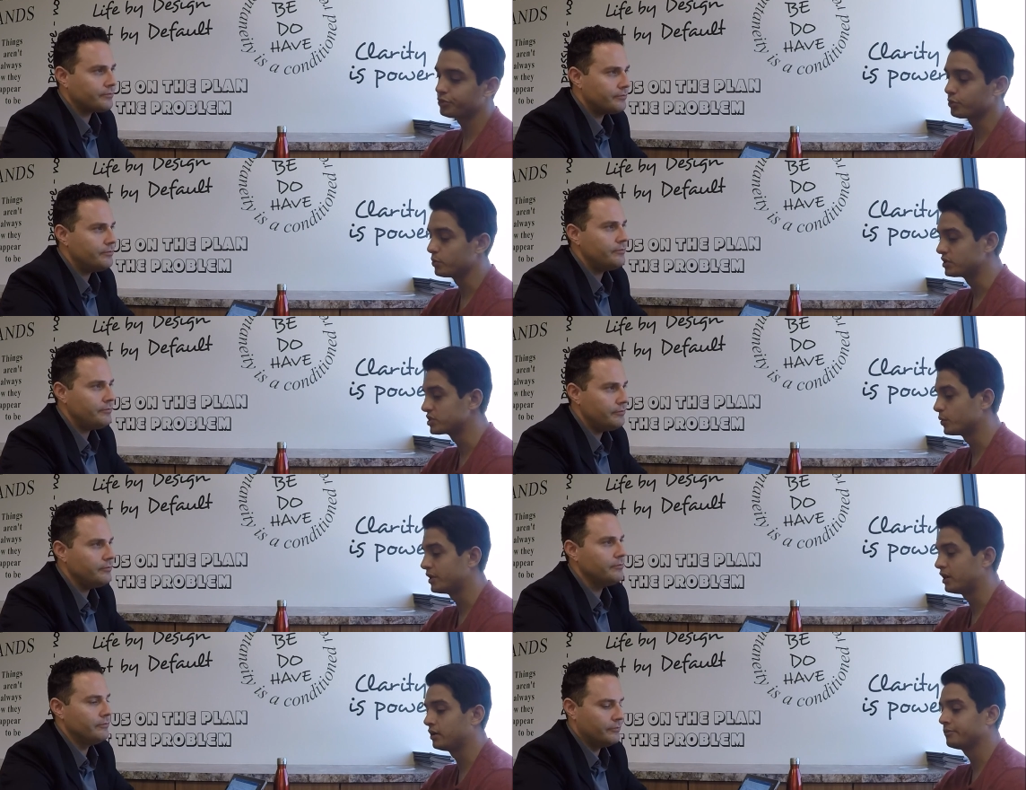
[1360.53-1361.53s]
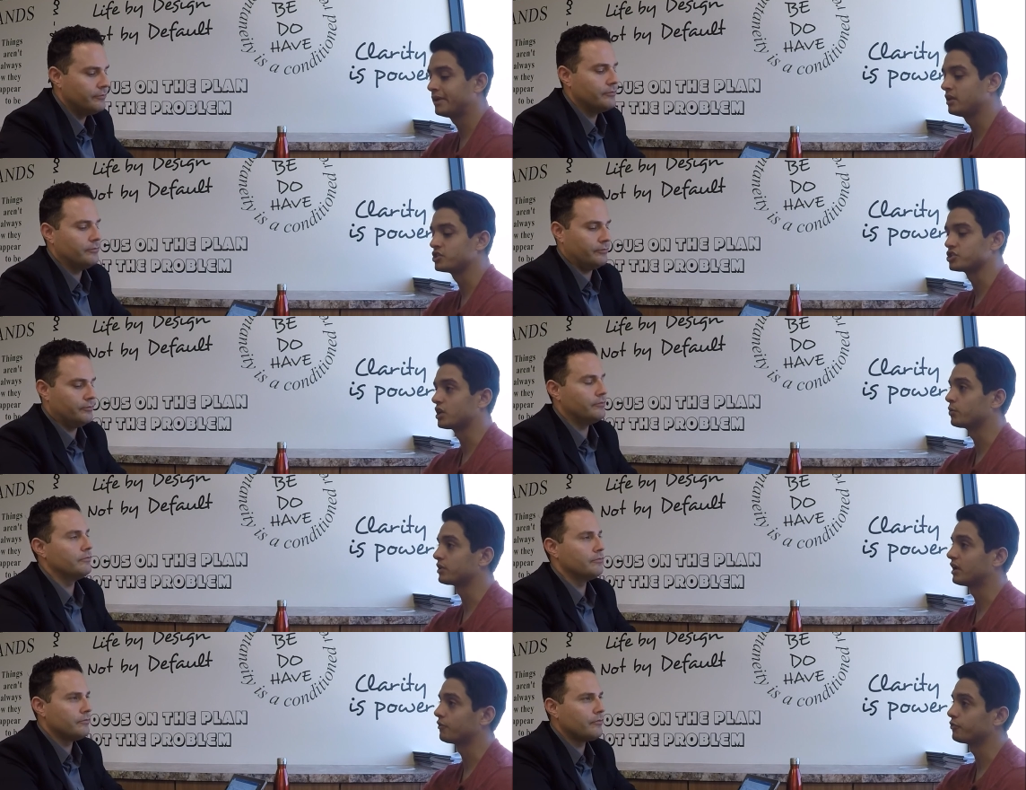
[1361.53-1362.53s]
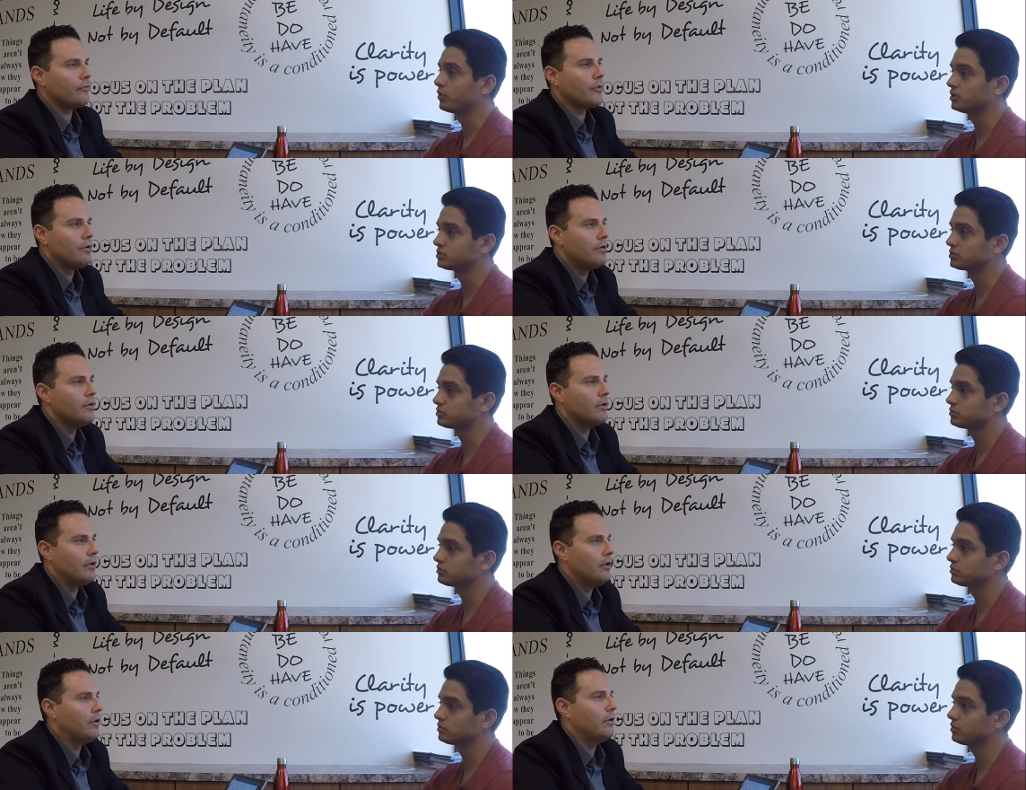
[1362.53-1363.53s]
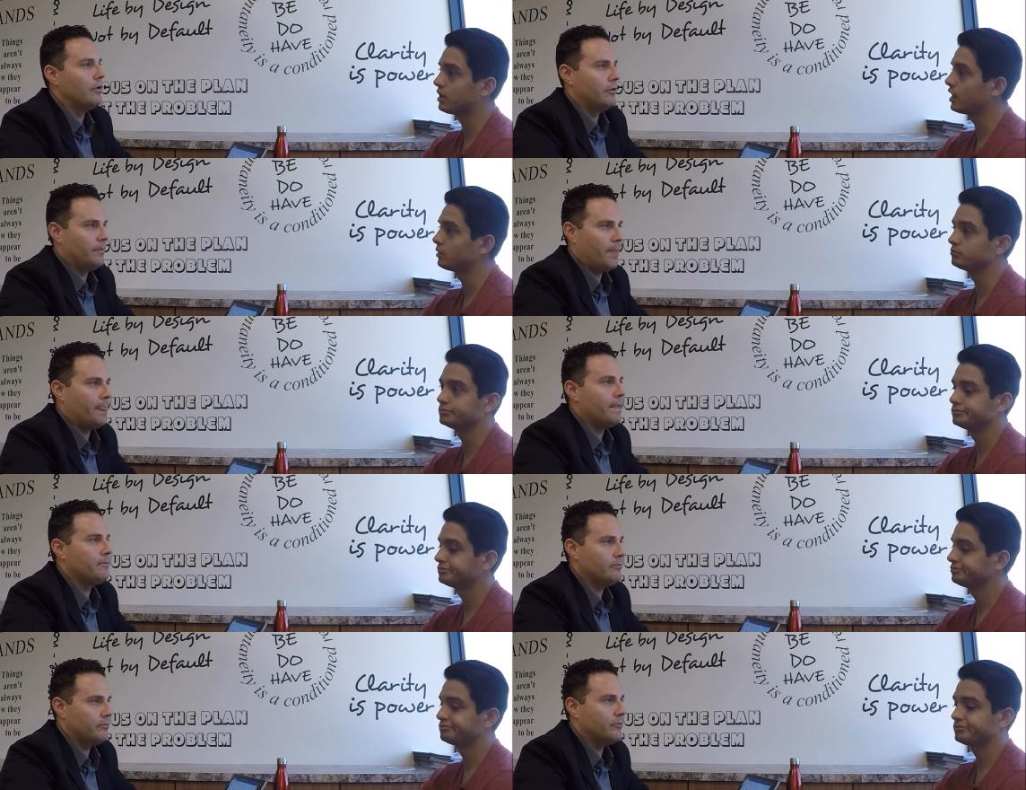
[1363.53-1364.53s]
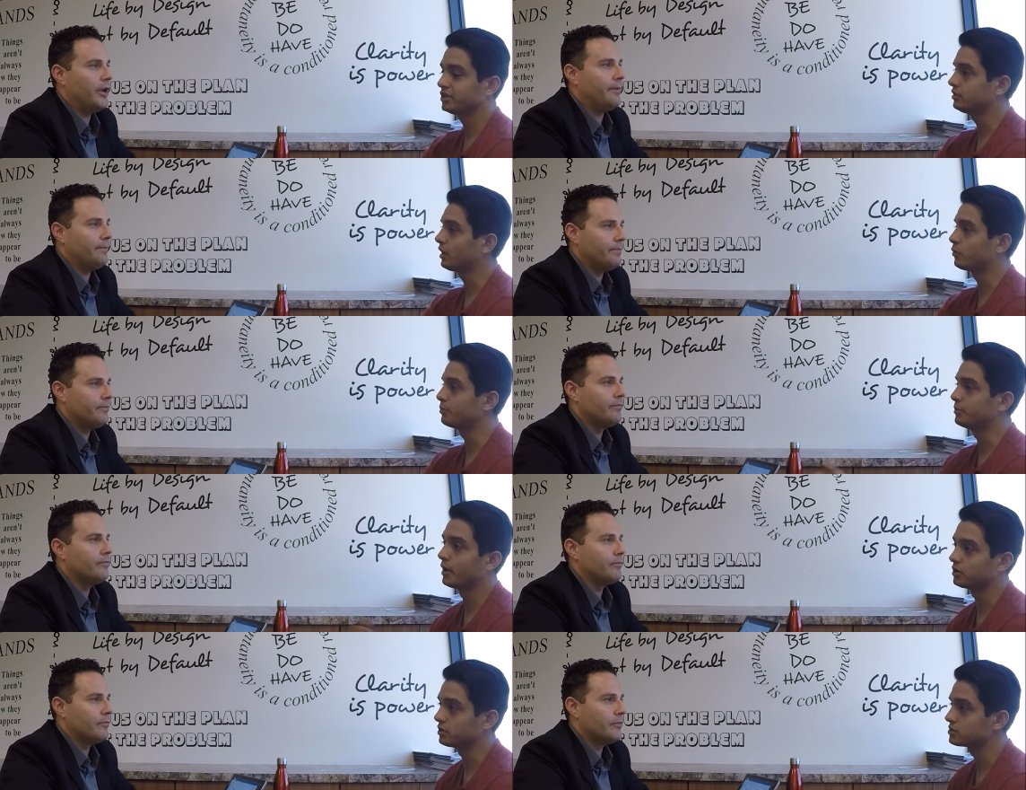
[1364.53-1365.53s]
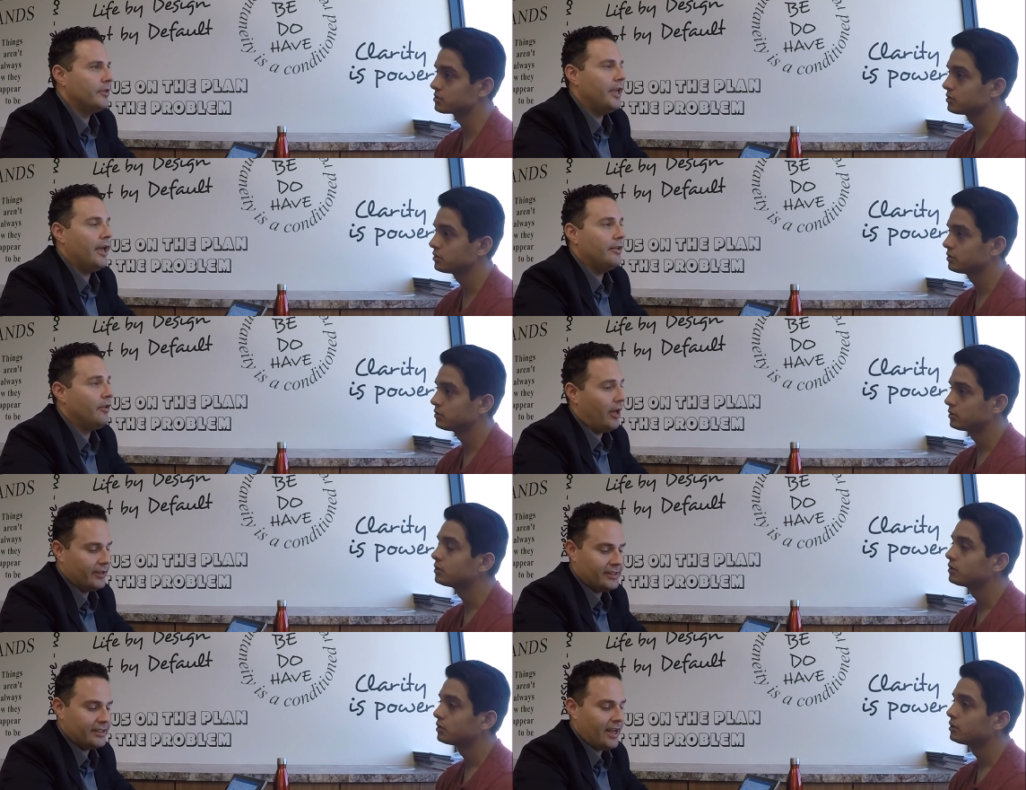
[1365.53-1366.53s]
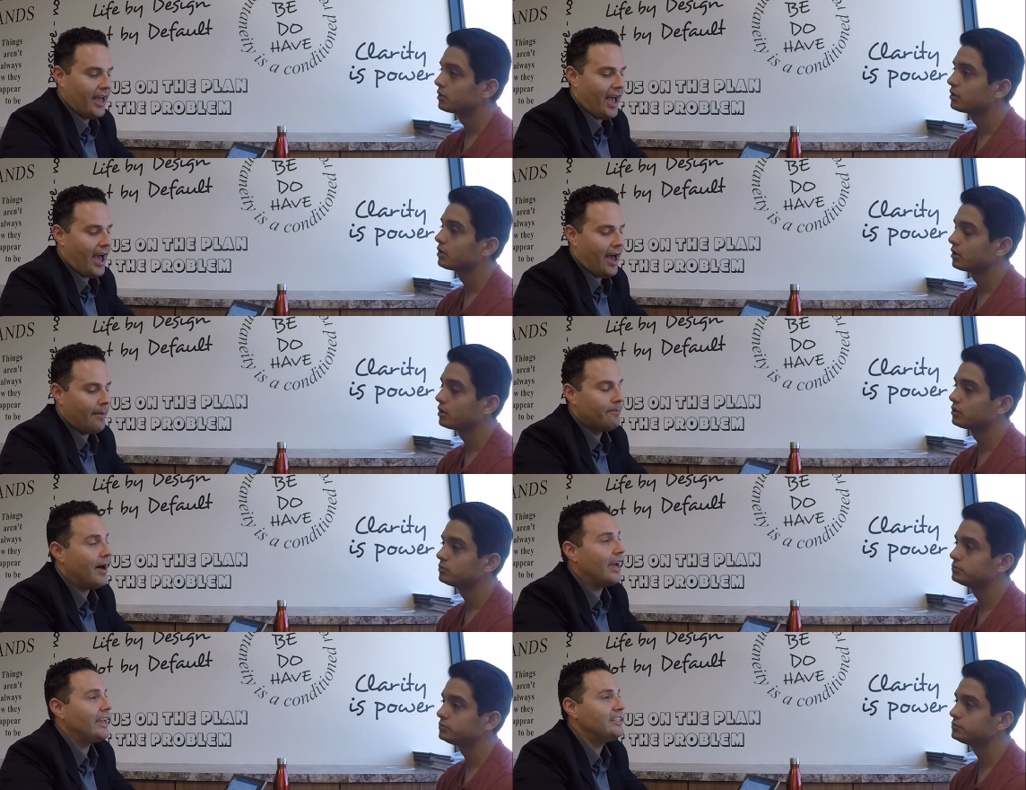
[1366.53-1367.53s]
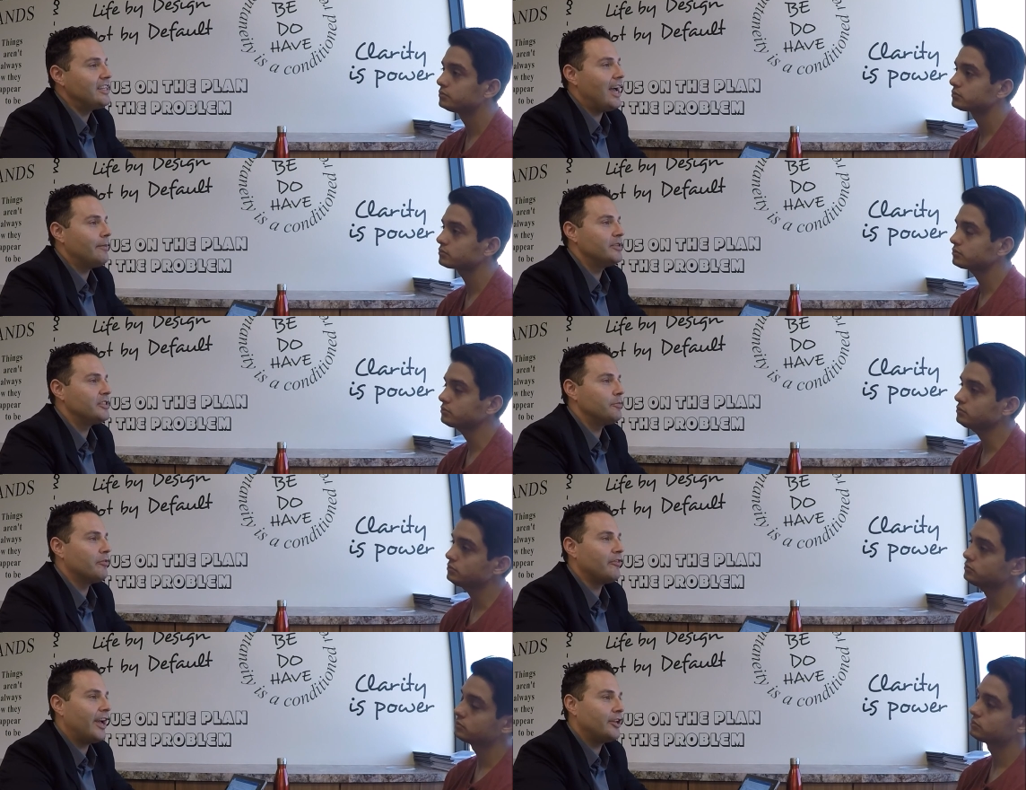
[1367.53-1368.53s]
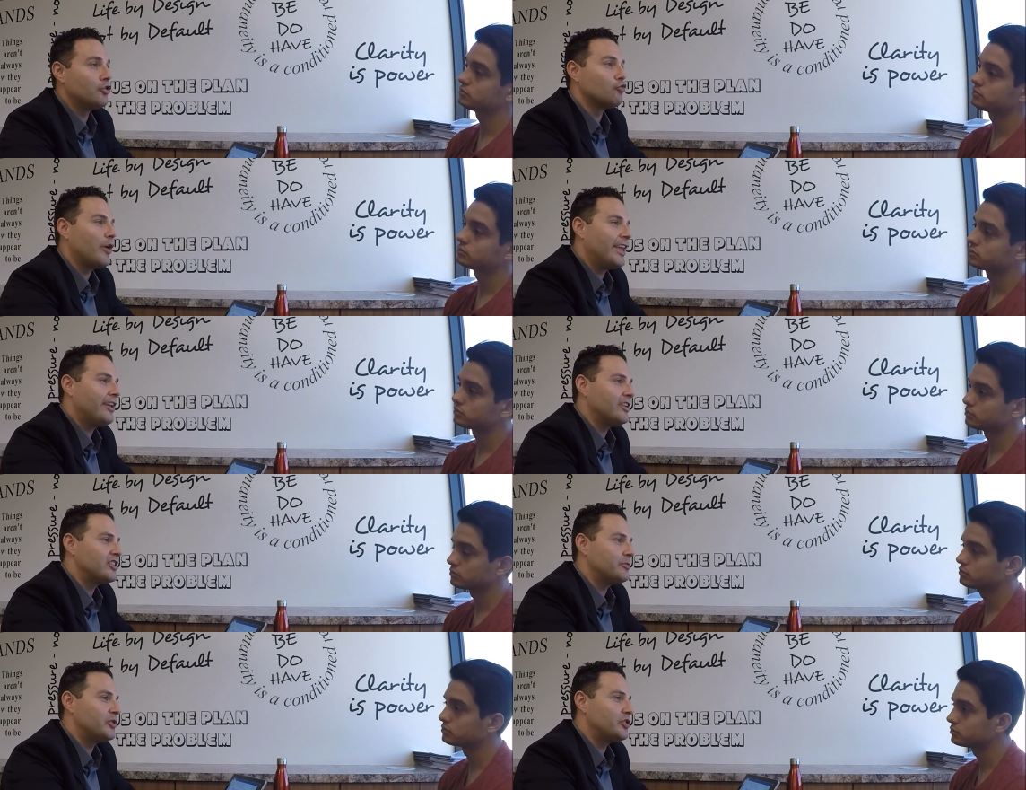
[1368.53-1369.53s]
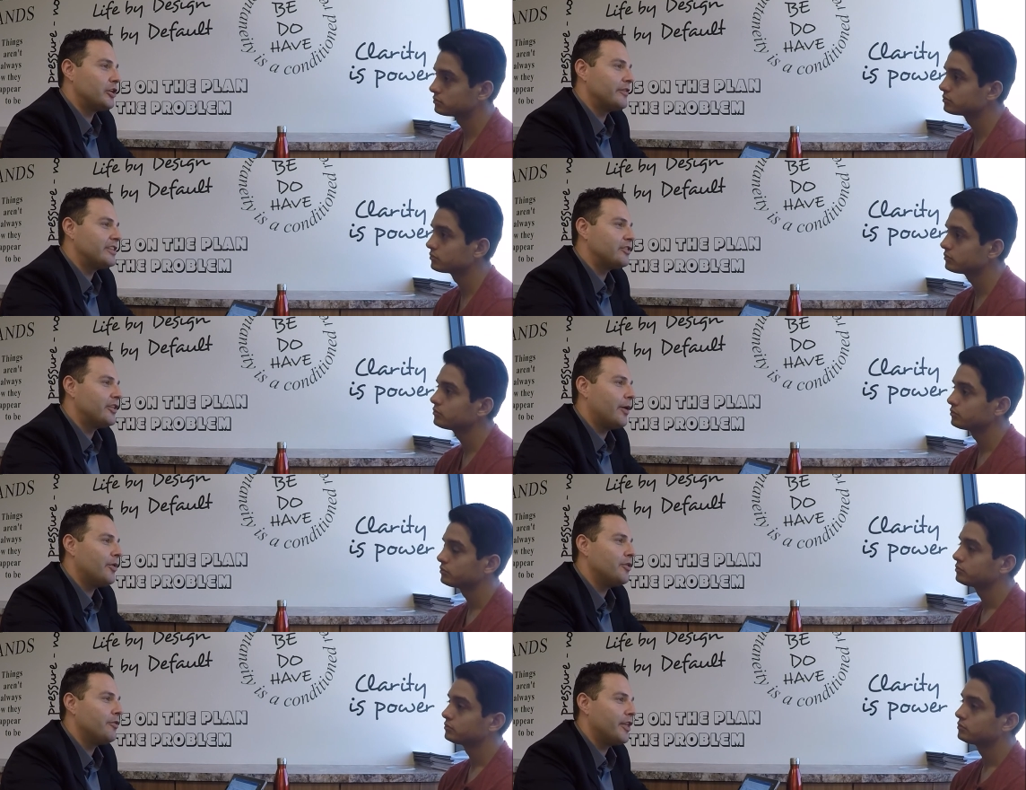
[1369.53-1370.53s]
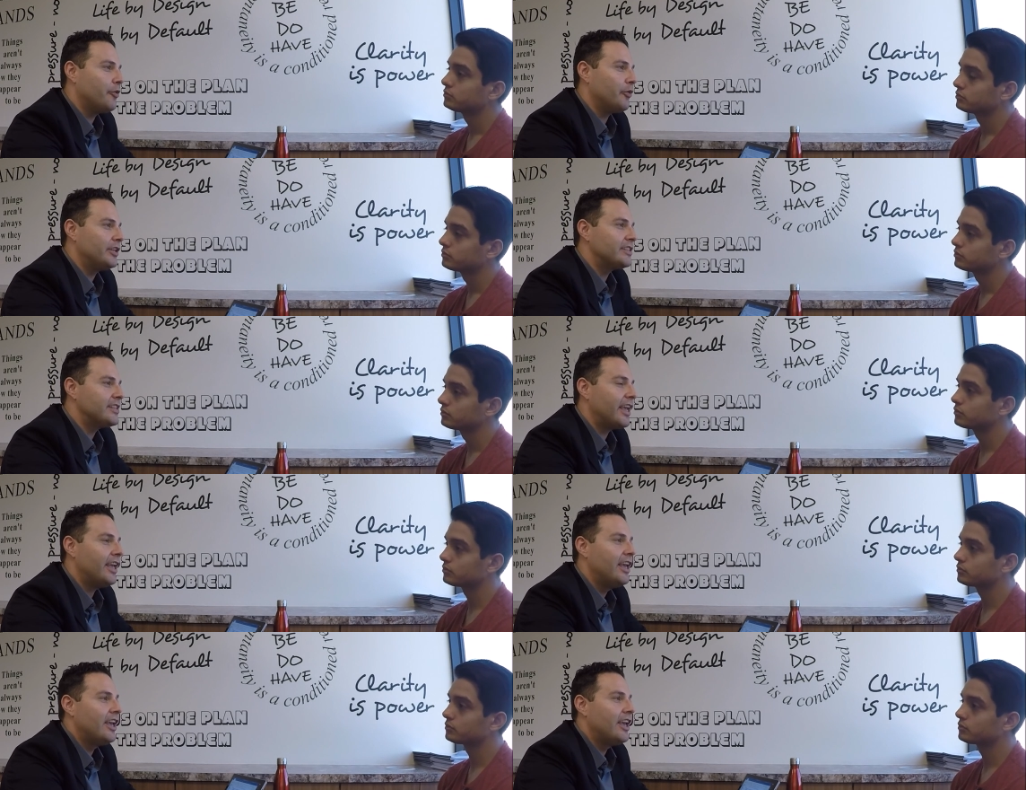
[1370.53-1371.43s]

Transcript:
Speaker 1: three weeks go in and it's just not working out for us, um, right? I won't be bound to this.
Speaker 2: Yeah, no, listen, I, my job is to provide great customer service so that when you think real estate,